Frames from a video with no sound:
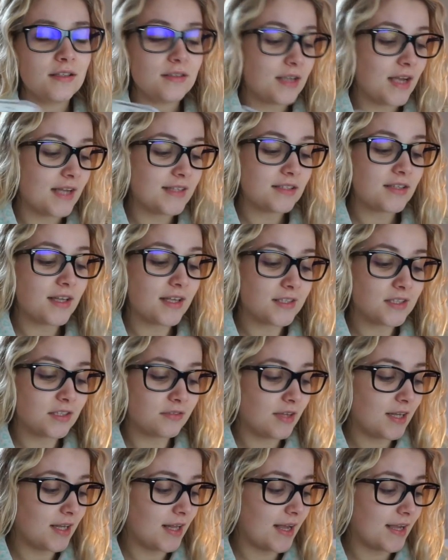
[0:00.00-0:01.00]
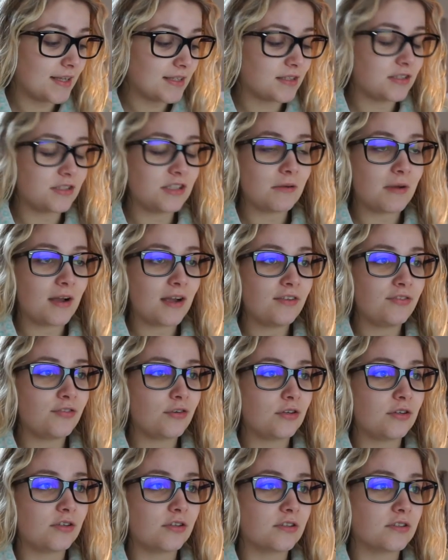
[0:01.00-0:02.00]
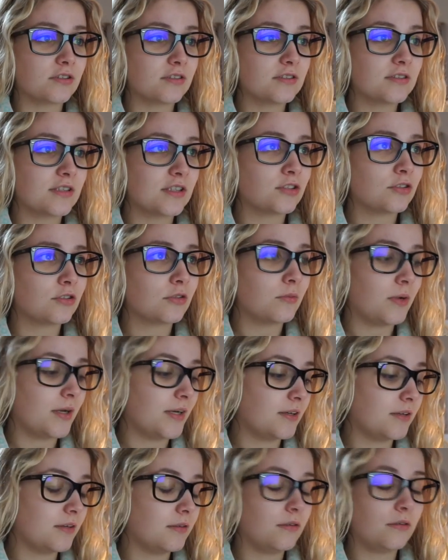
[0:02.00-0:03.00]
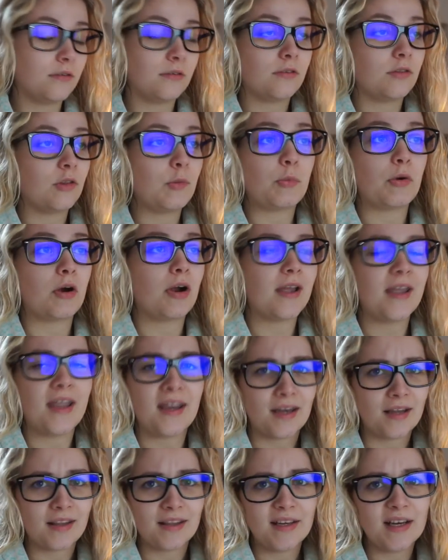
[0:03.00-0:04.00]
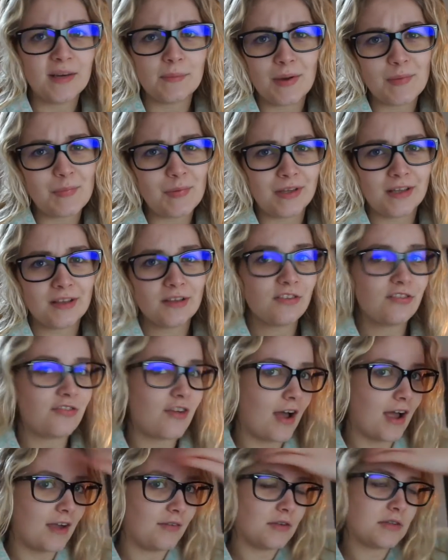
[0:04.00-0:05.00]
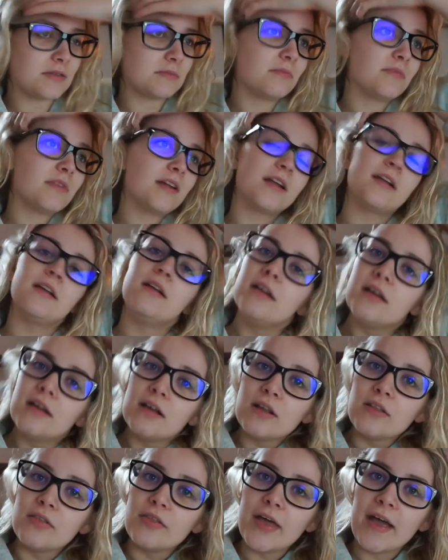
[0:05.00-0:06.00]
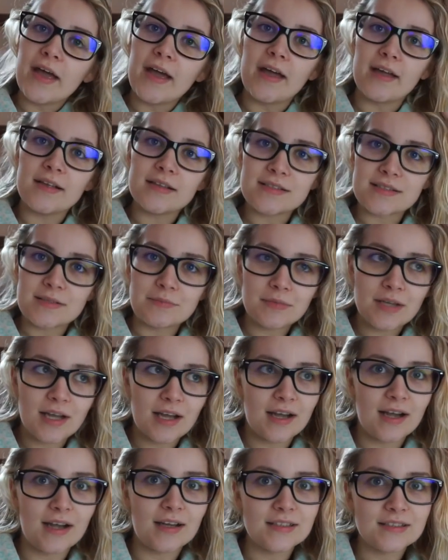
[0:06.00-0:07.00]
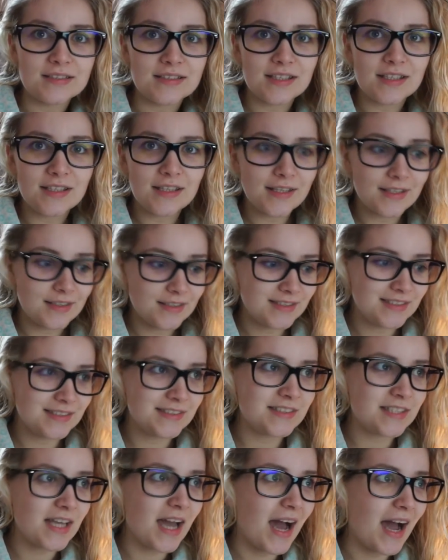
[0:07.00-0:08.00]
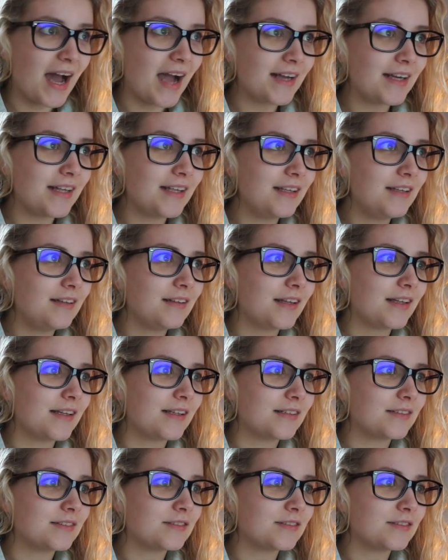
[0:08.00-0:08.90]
I didn't actually realise the new iPhones I don't know when they brought it in I think it might have been like the 5 or something their SIM cards are like tiny like